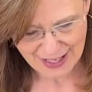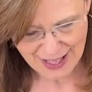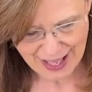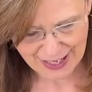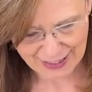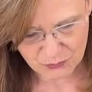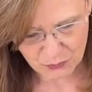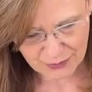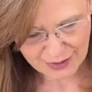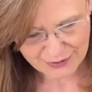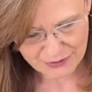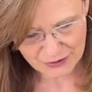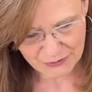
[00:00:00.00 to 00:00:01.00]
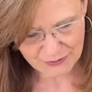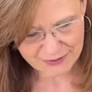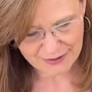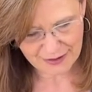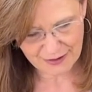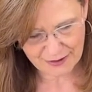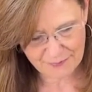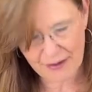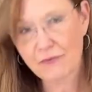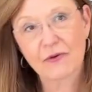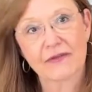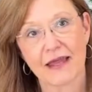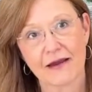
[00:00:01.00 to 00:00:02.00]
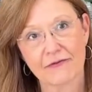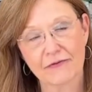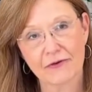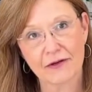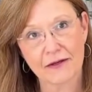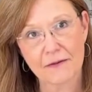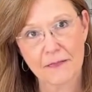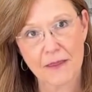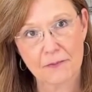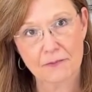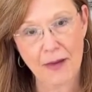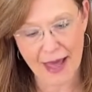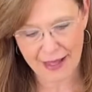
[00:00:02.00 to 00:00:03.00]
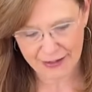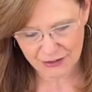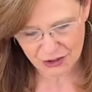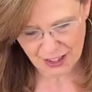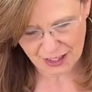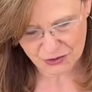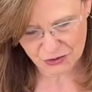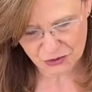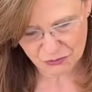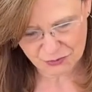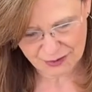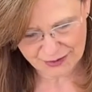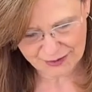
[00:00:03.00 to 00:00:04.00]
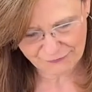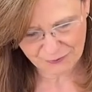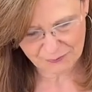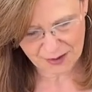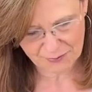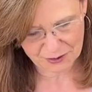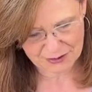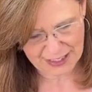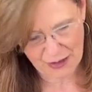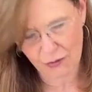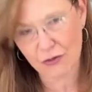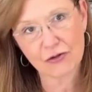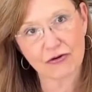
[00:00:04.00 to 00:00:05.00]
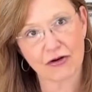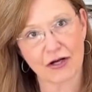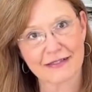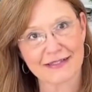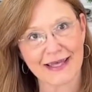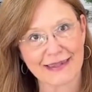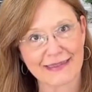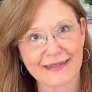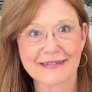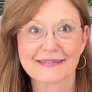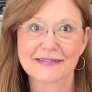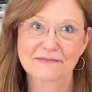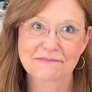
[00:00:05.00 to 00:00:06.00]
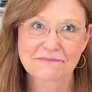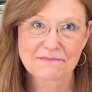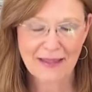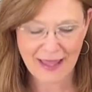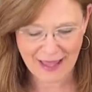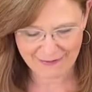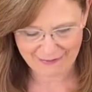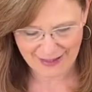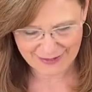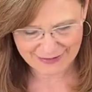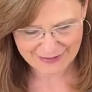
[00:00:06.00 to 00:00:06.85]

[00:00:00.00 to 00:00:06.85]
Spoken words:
And what I do is with every batch, I just run a different paper towel across like this. And that's